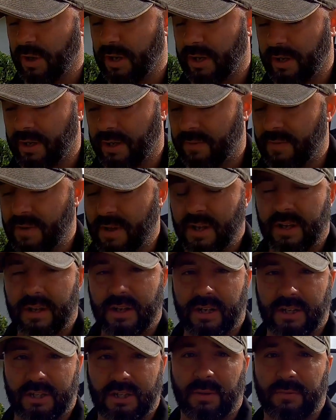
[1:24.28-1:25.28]
way
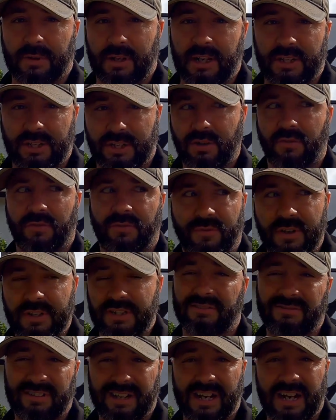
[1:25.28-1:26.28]
it's something they still
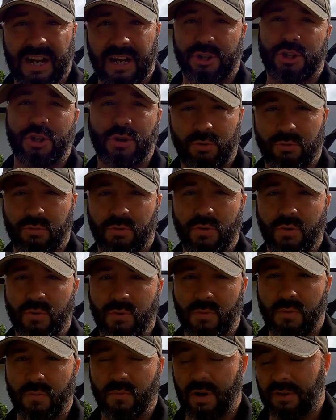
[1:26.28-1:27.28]
physically cannot chew
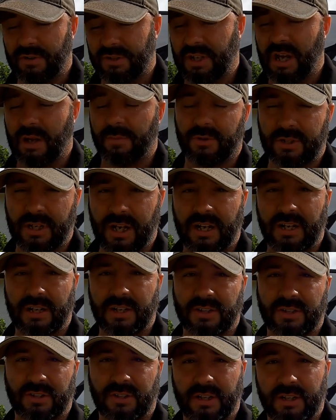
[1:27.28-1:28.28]
through.
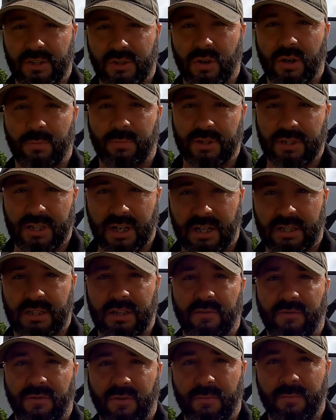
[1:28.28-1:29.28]
Simultaneously it's going to
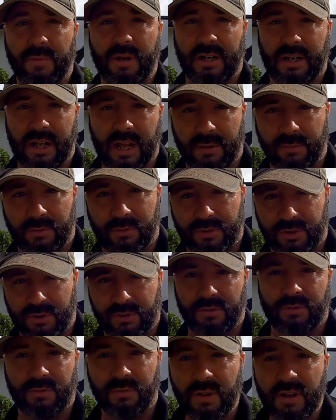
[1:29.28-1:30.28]
protect it from being able
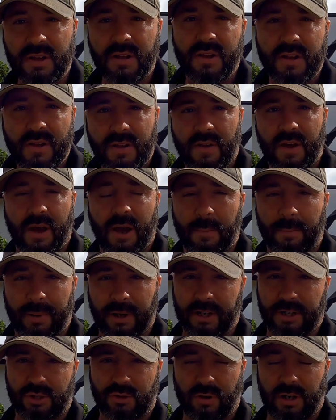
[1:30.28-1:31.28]
to
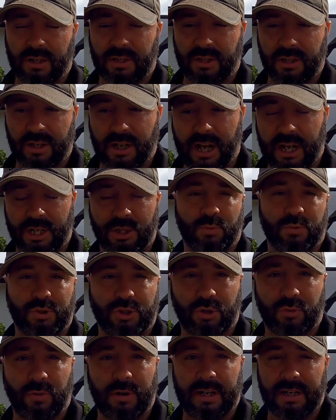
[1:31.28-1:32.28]
penetrate the
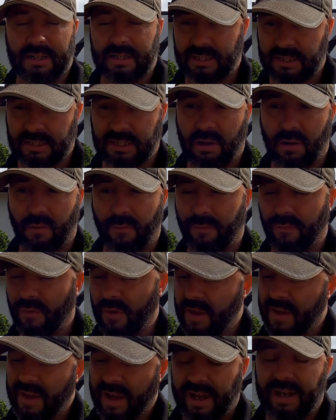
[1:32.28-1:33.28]
actual screen itself,
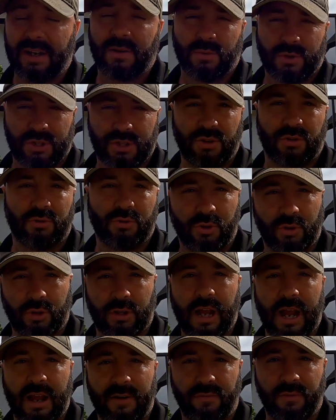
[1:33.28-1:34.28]
and it will still
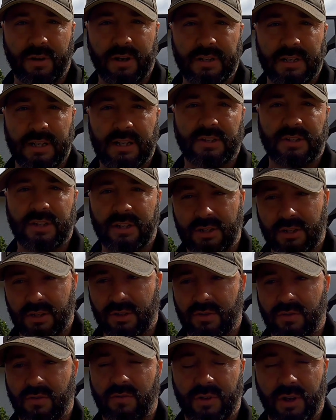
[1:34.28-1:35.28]
look halfway
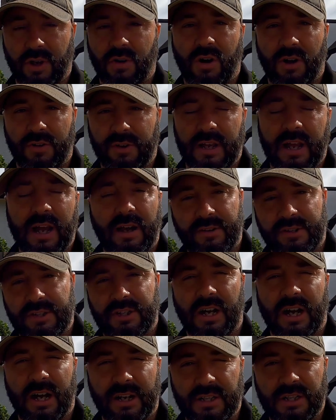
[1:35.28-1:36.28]
decent, as you know, on the
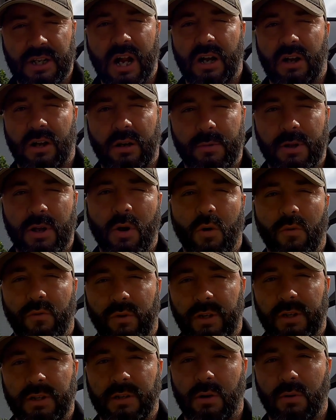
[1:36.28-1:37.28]
outside. It's not going to be
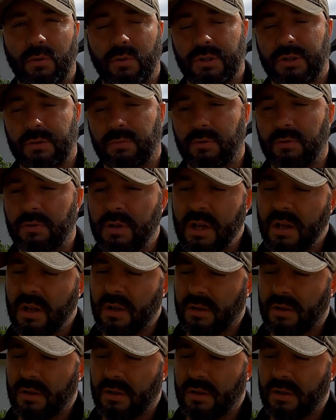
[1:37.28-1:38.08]
overly noticeable.